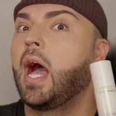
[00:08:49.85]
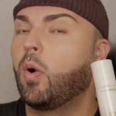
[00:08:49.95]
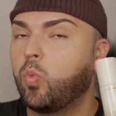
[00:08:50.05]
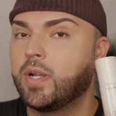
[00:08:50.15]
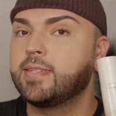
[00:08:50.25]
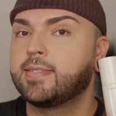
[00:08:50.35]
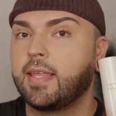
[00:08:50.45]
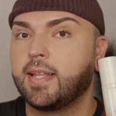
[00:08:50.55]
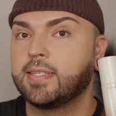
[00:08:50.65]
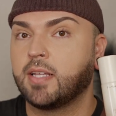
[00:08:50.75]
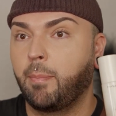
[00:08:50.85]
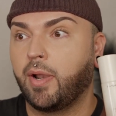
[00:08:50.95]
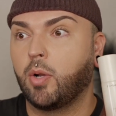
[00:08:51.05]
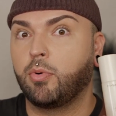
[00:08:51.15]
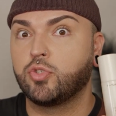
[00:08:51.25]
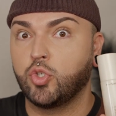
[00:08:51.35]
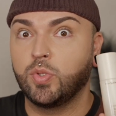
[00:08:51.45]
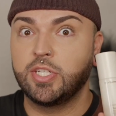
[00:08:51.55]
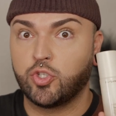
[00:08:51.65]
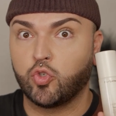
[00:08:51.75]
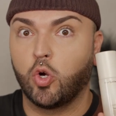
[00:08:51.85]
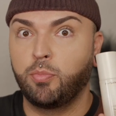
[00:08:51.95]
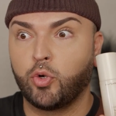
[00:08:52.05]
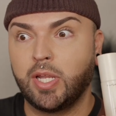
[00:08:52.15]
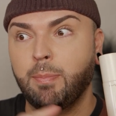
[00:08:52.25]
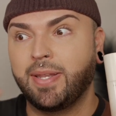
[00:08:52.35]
I wouldn't say that it's comparable to the strobe cream,